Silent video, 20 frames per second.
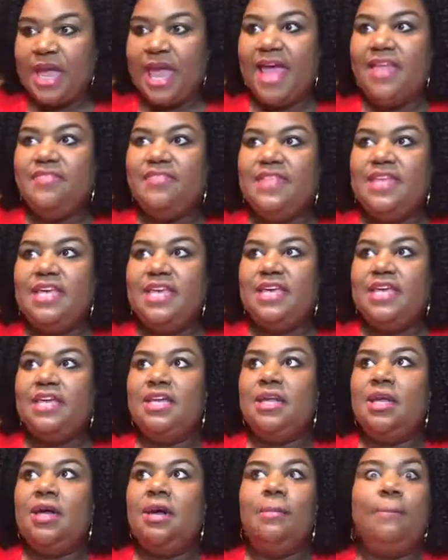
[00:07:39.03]
and
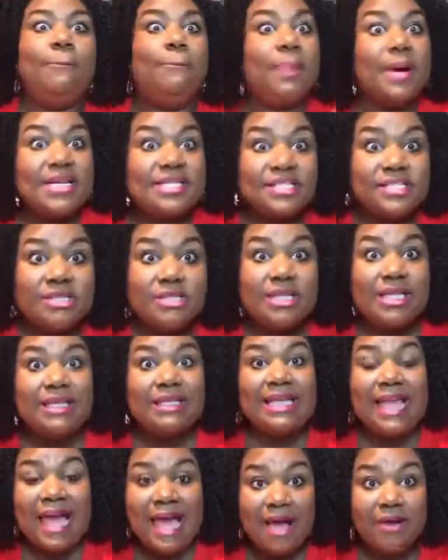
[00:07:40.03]
then Buster the
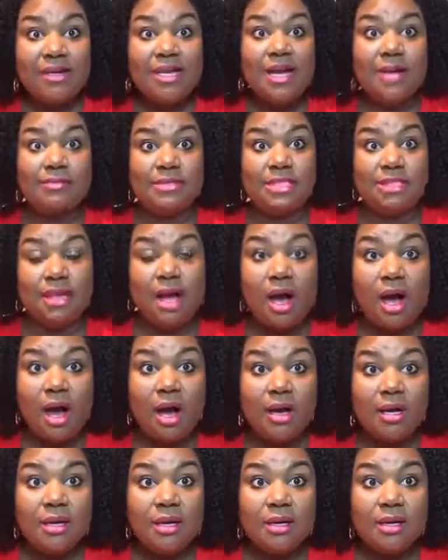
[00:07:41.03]
Clown comes
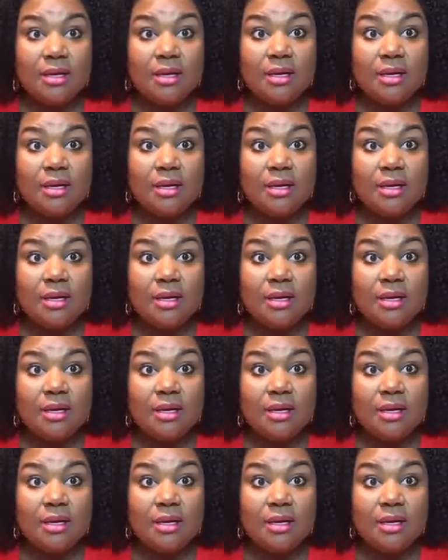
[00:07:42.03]
along,